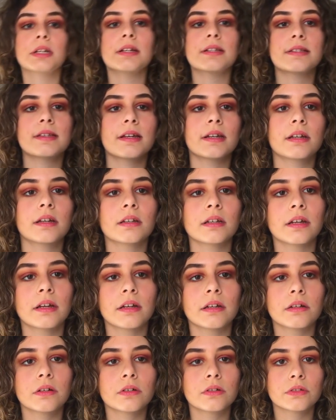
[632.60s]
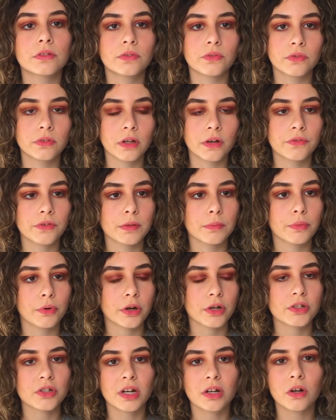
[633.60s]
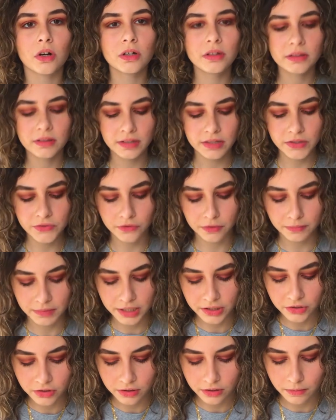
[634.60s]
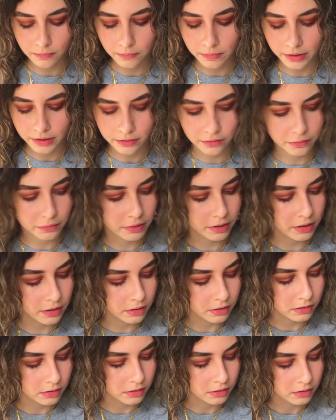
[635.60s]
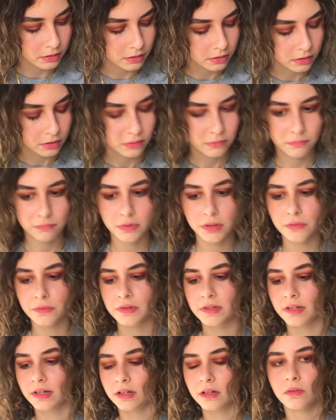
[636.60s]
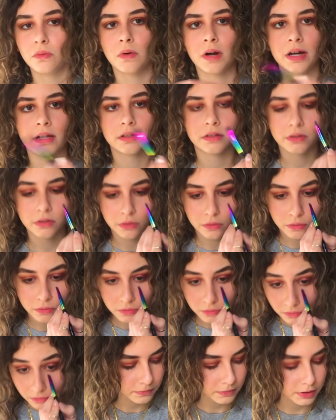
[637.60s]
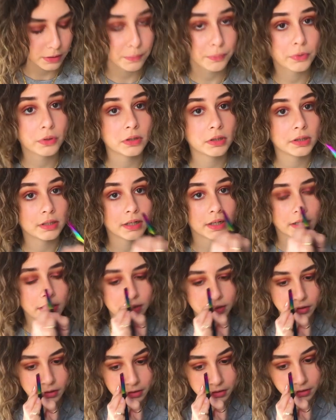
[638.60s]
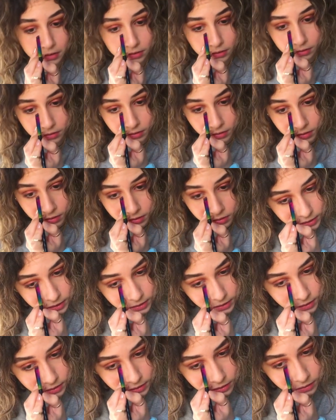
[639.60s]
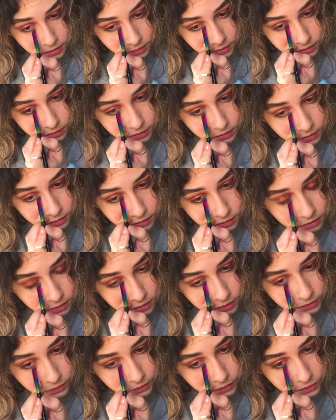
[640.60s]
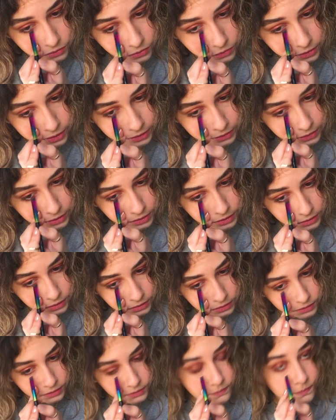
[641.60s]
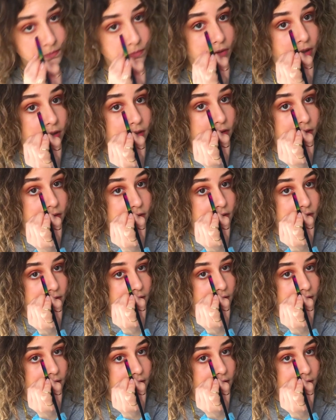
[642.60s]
gonna take an angled fluffy brush. I got this from H&M, by the way. It was like a while ago. I'm gonna put that in the inner corner, like the